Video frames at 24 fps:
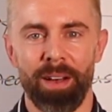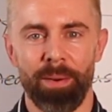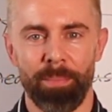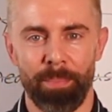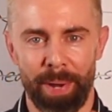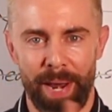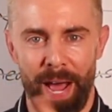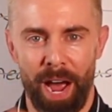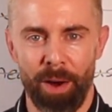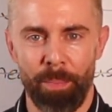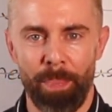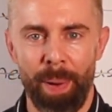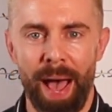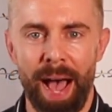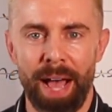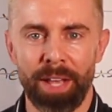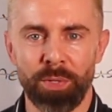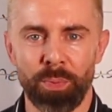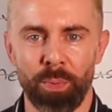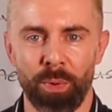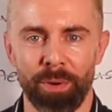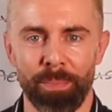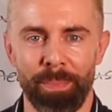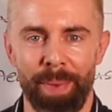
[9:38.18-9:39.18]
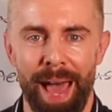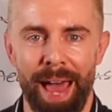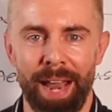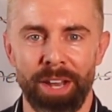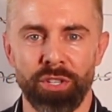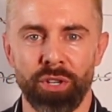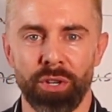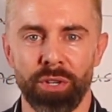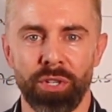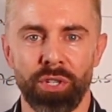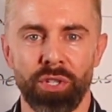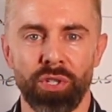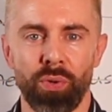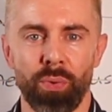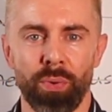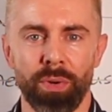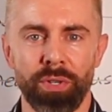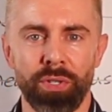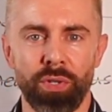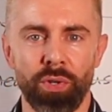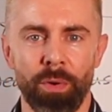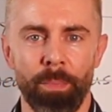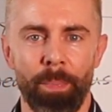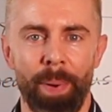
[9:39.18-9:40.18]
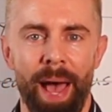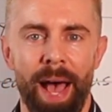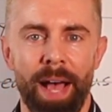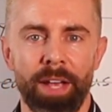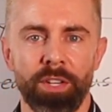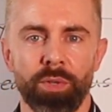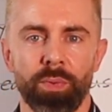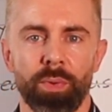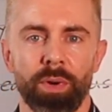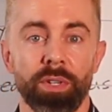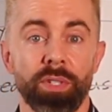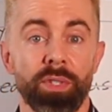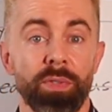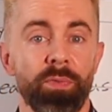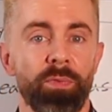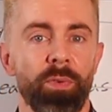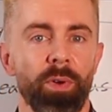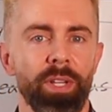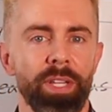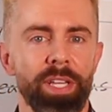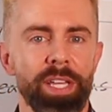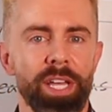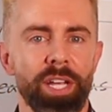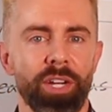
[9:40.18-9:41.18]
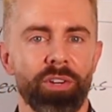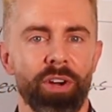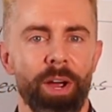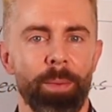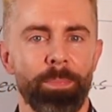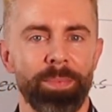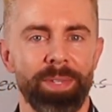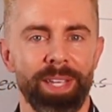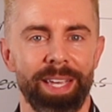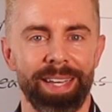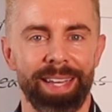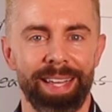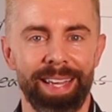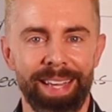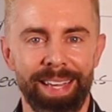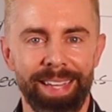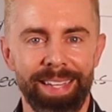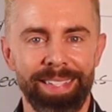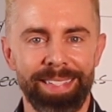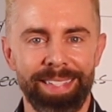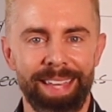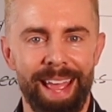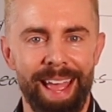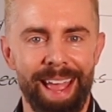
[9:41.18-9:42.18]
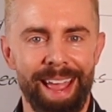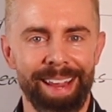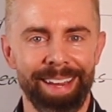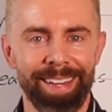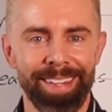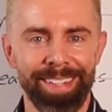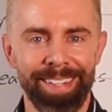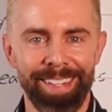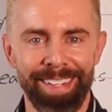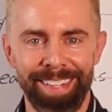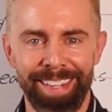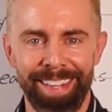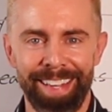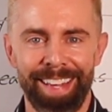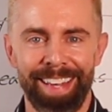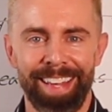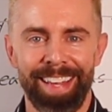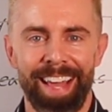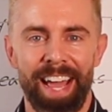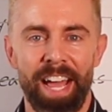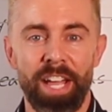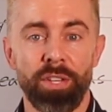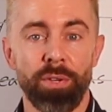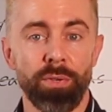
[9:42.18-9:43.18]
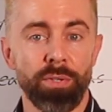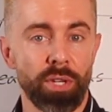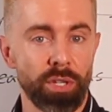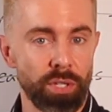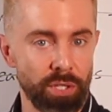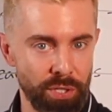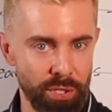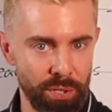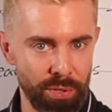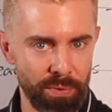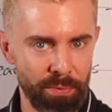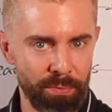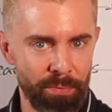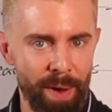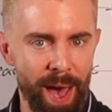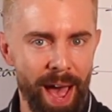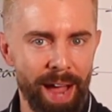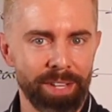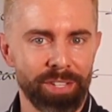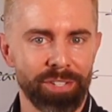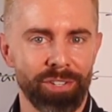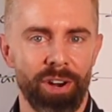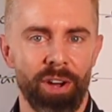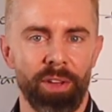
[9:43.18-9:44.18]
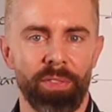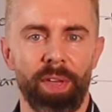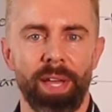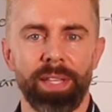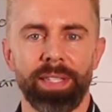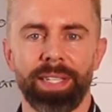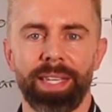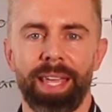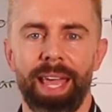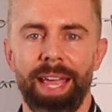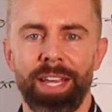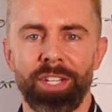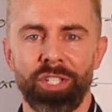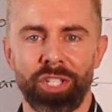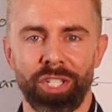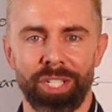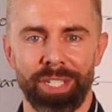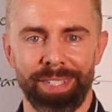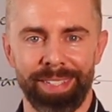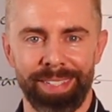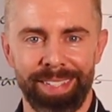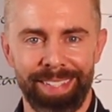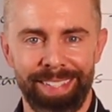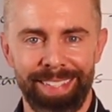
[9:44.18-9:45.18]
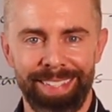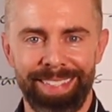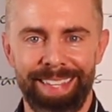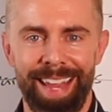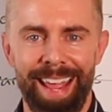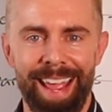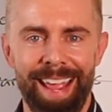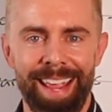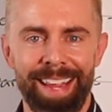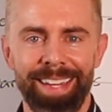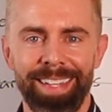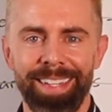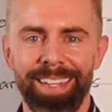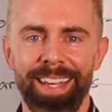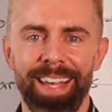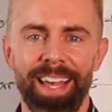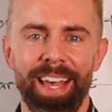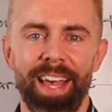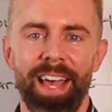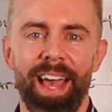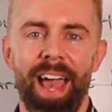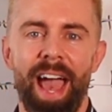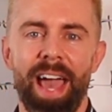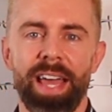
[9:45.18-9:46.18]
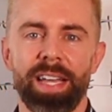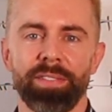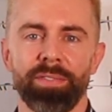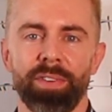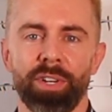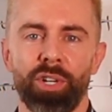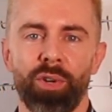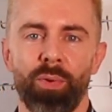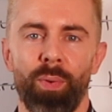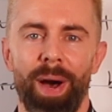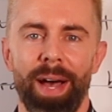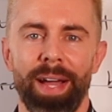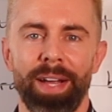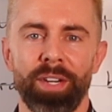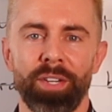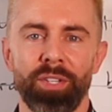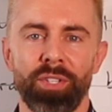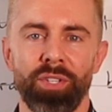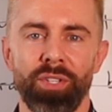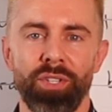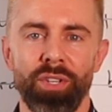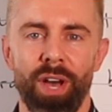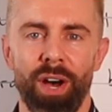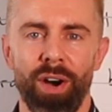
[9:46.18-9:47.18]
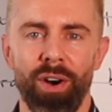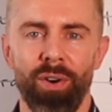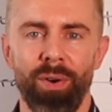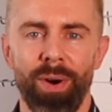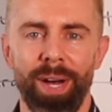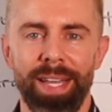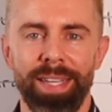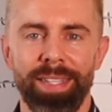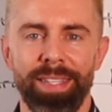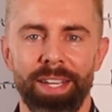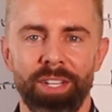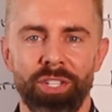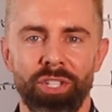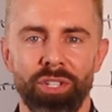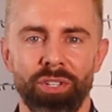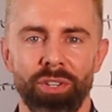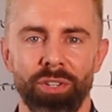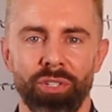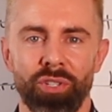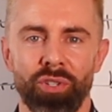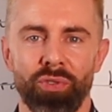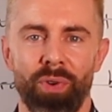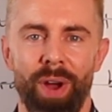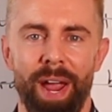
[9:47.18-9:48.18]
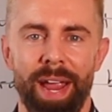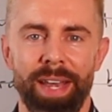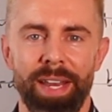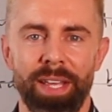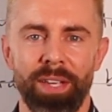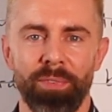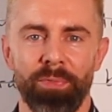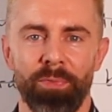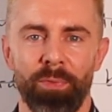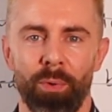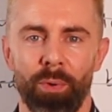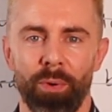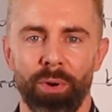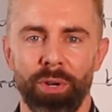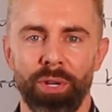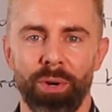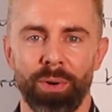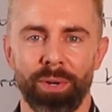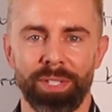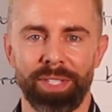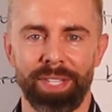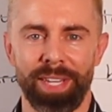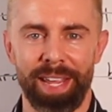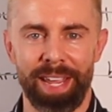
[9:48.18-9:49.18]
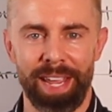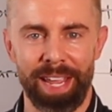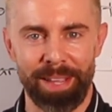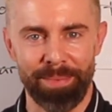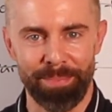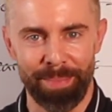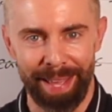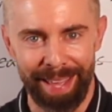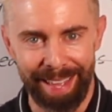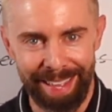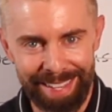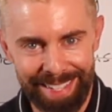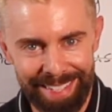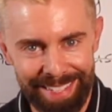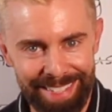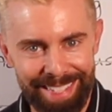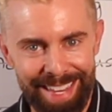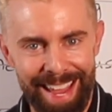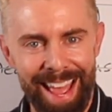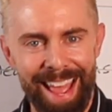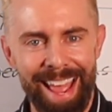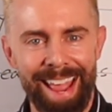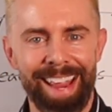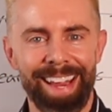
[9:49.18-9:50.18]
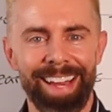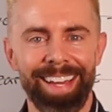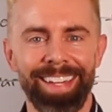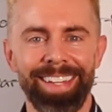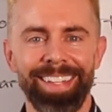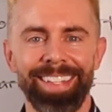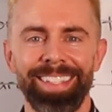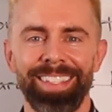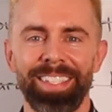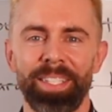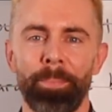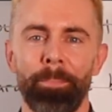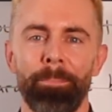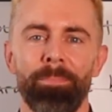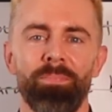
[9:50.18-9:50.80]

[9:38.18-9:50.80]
But our password manager stores your passwords fully encrypted. Ding! It uses 2-factor authentication. Ding! ding, and it requires no additional training for your team. Ding!